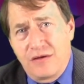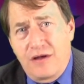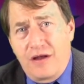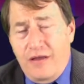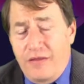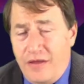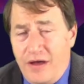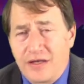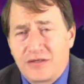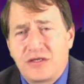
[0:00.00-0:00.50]

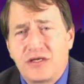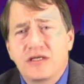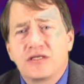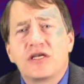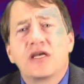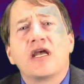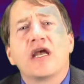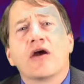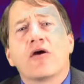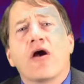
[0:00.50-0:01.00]
And thus he's
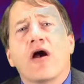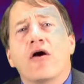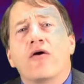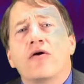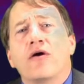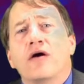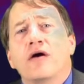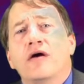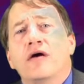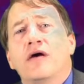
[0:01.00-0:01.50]
a hero,
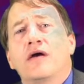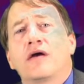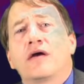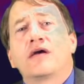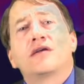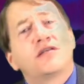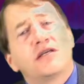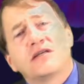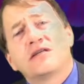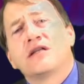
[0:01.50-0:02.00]

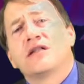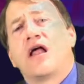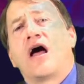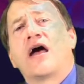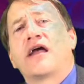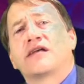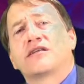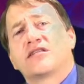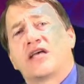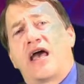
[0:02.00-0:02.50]
because he's a
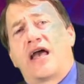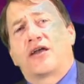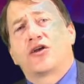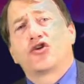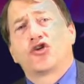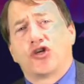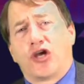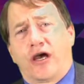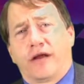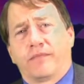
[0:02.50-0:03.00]
lying sack of
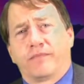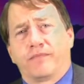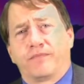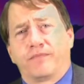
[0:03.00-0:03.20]
shit.